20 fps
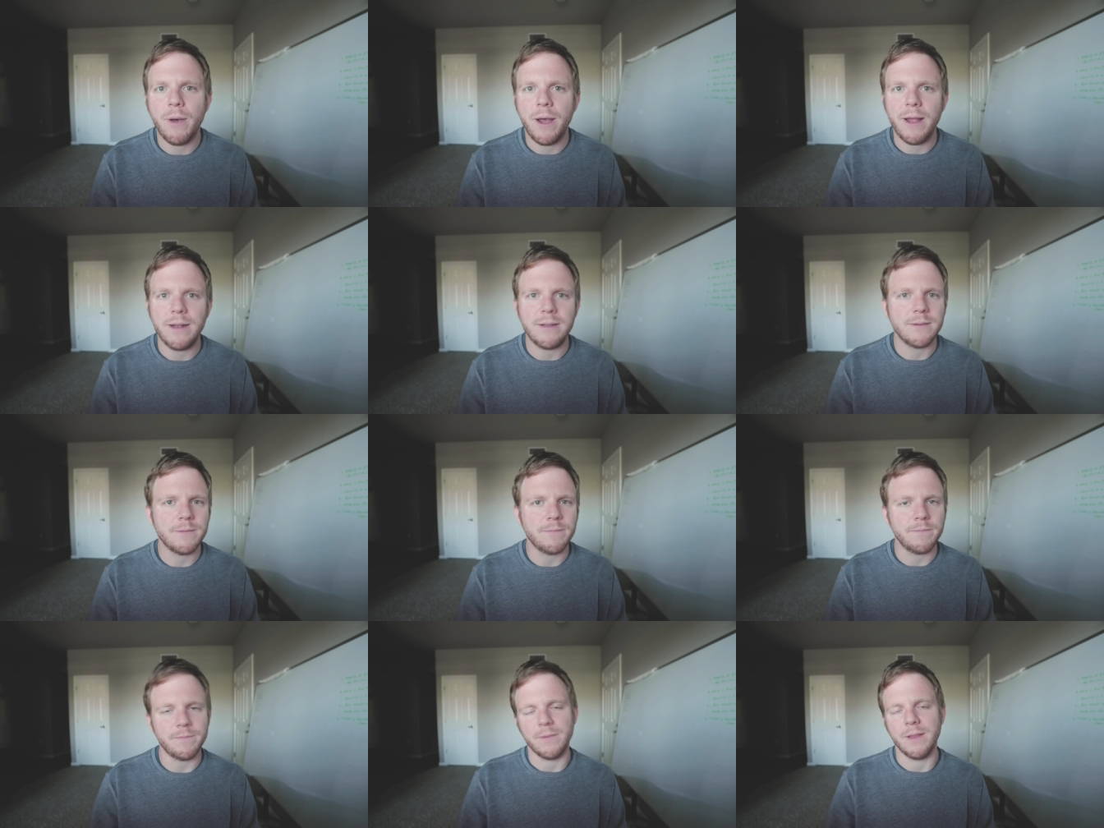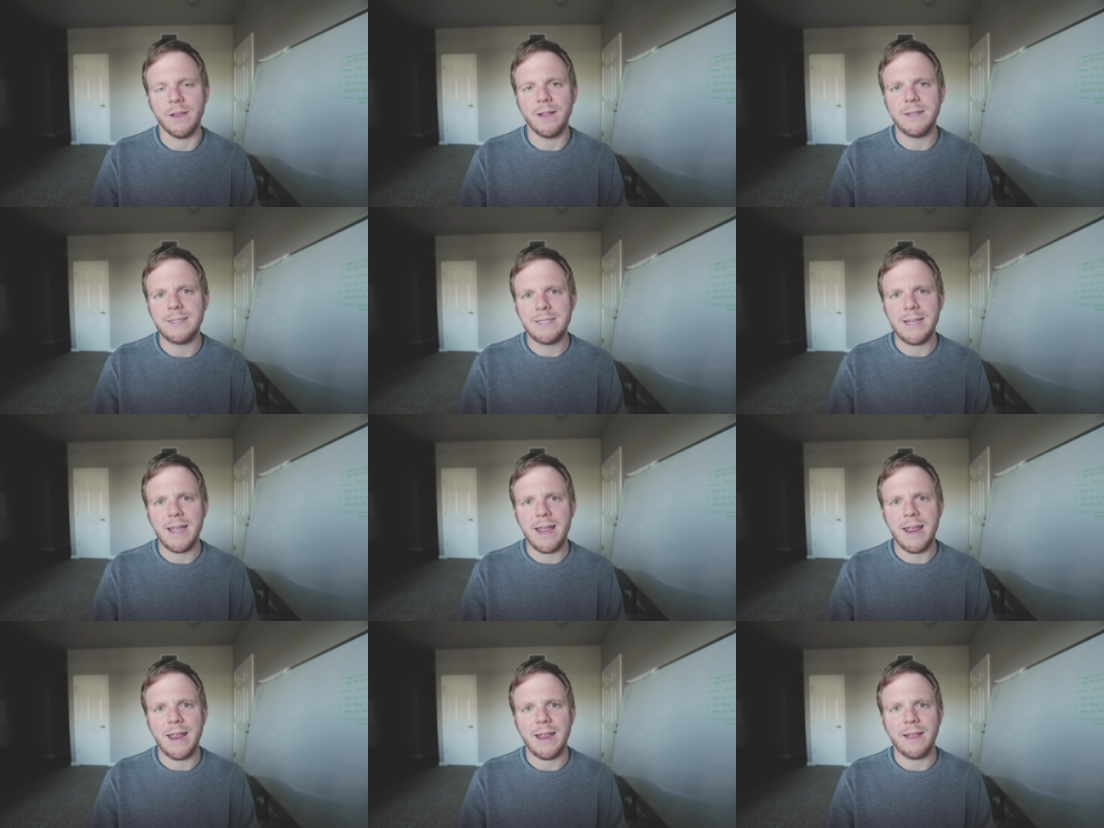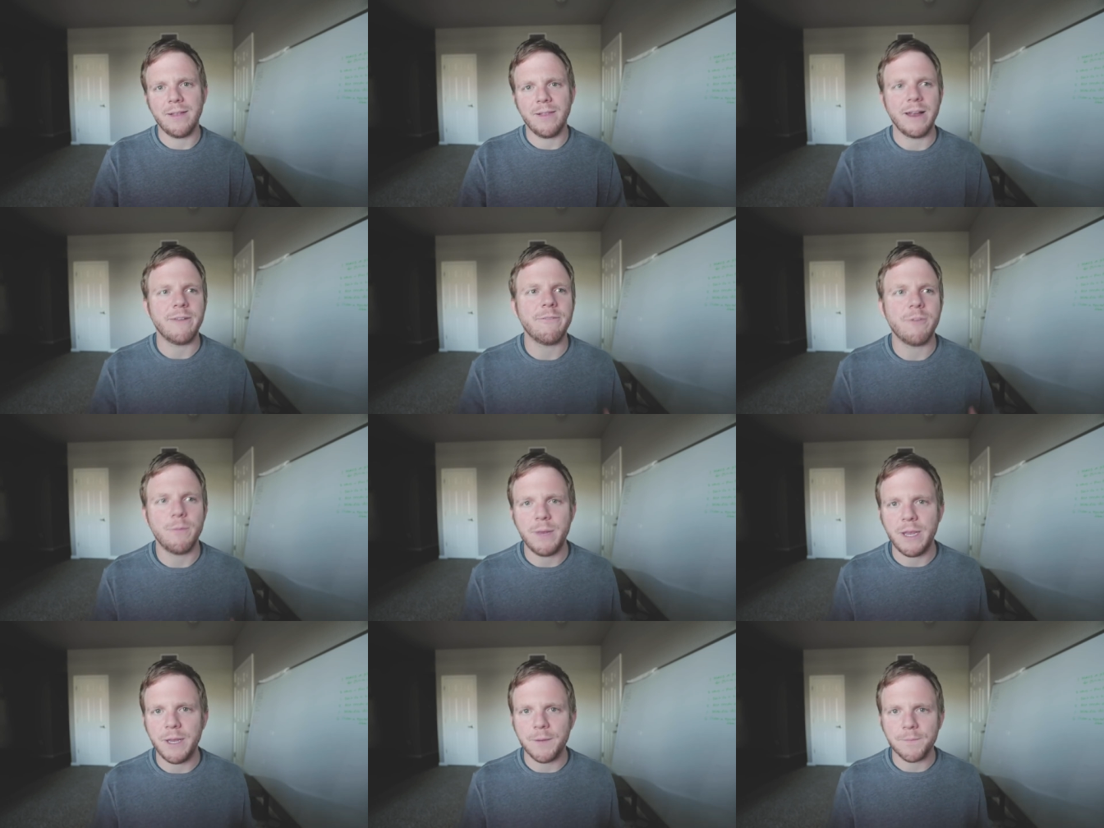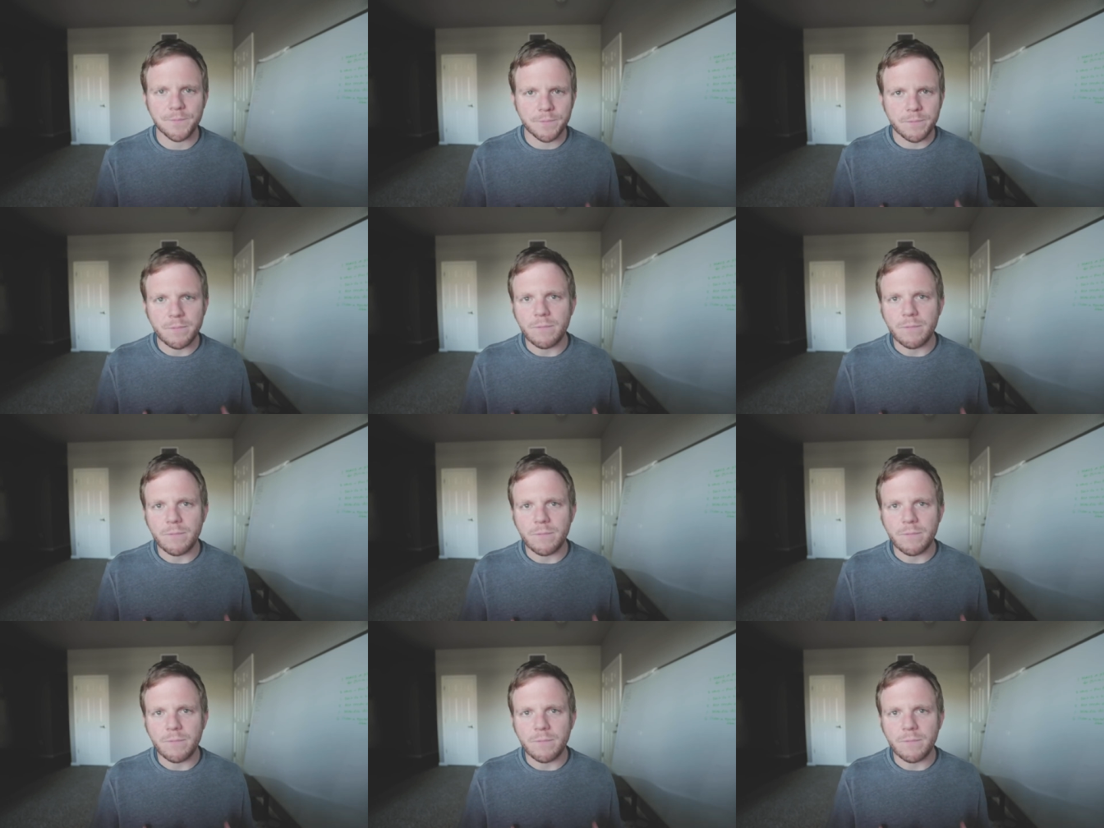But let's say, like for me,